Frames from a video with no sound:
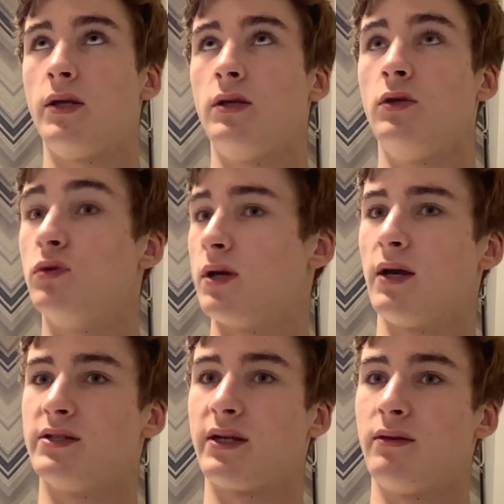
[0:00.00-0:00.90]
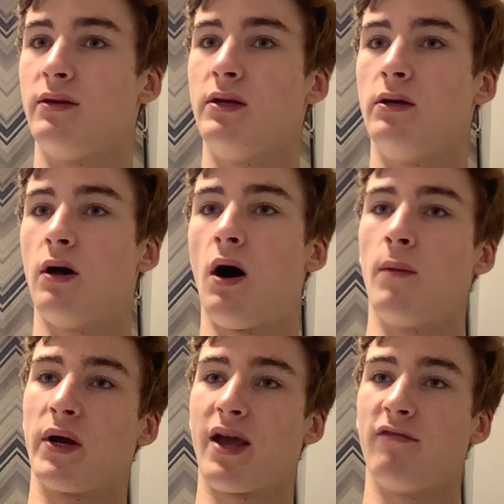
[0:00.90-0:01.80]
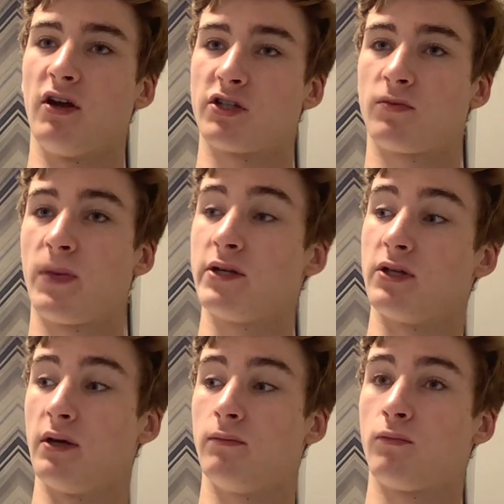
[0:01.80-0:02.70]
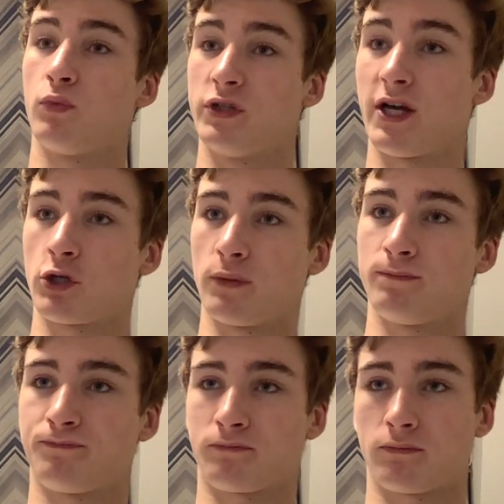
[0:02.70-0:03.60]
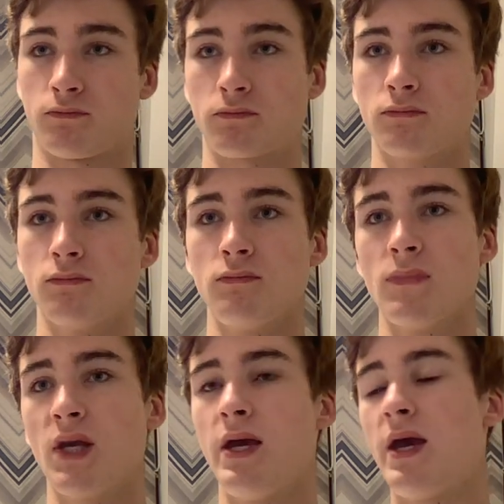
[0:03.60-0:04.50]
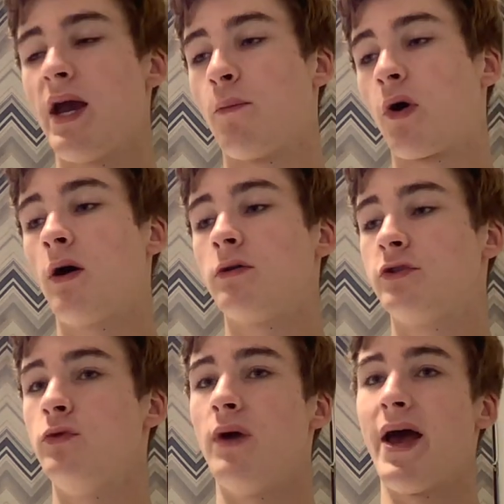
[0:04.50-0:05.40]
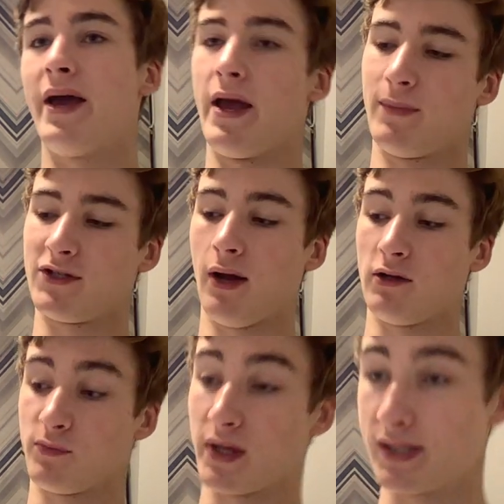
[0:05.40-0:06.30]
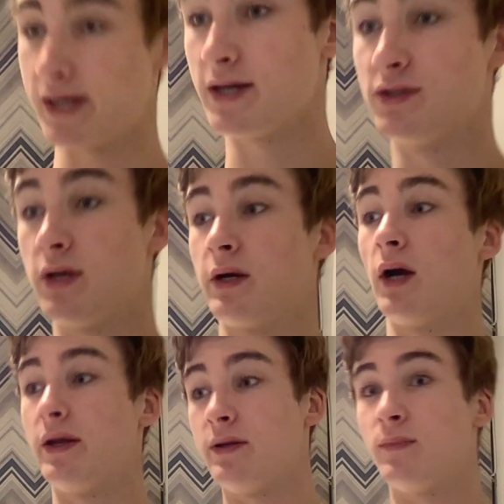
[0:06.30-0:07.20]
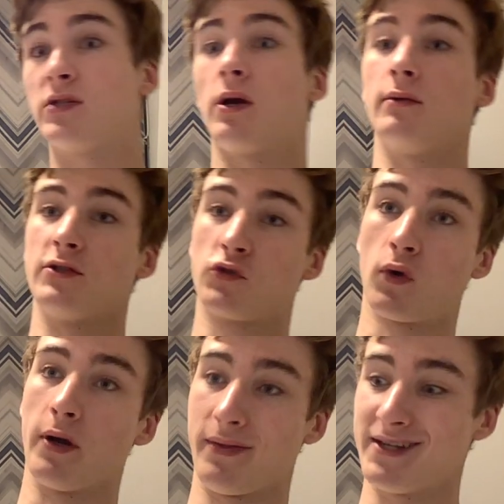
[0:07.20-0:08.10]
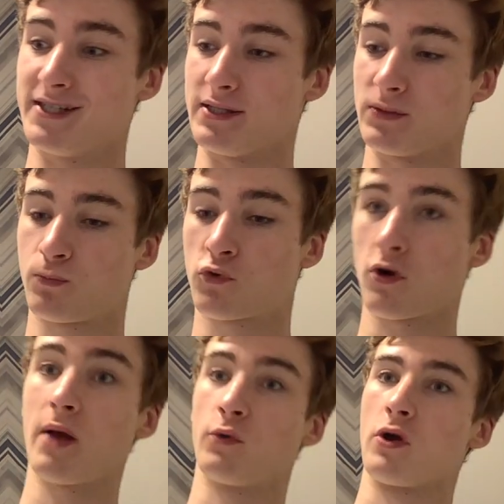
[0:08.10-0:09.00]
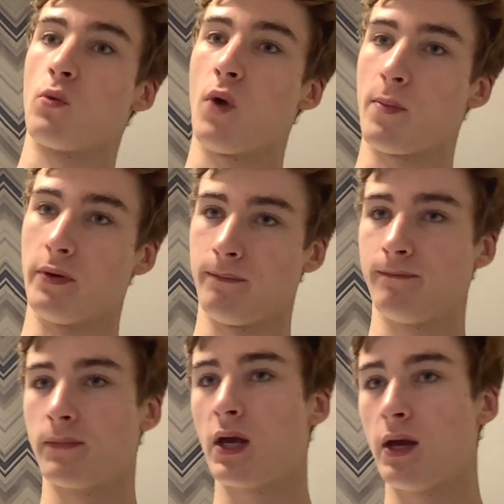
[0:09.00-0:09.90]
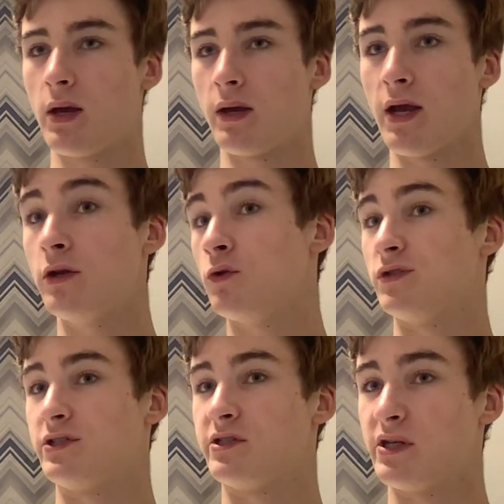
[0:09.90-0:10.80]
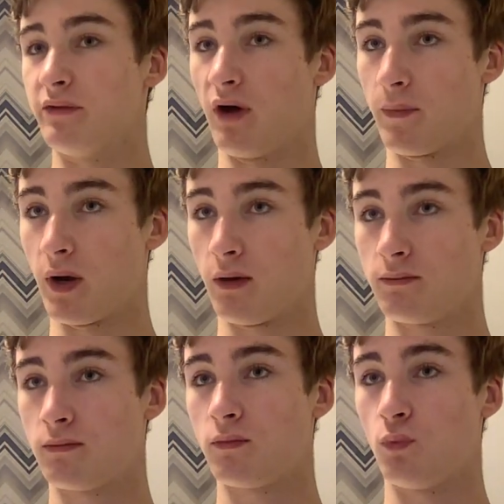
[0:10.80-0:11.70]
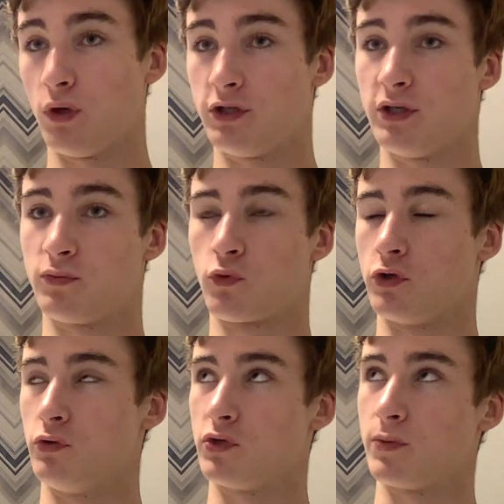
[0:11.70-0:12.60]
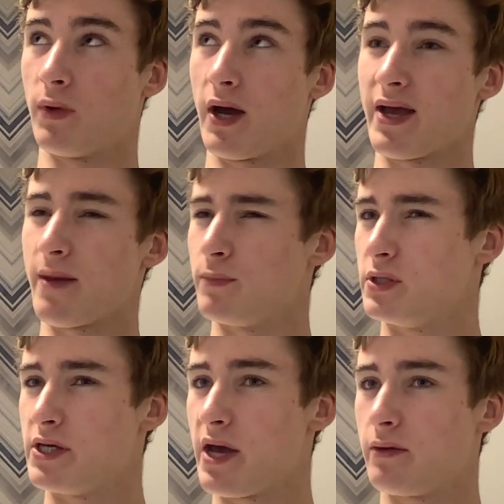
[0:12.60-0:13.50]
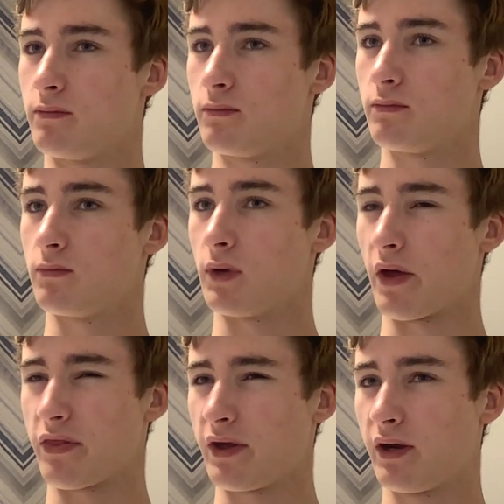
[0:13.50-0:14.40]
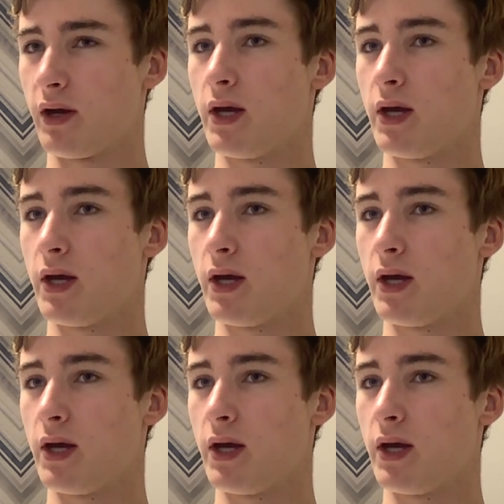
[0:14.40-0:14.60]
utilising the armour Kevlar splinter protection. In regard to AA missiles, because it is a guided missile destroyer, this is its primary weapon. It uses Sea Viper, which is produced by MBDA, I think.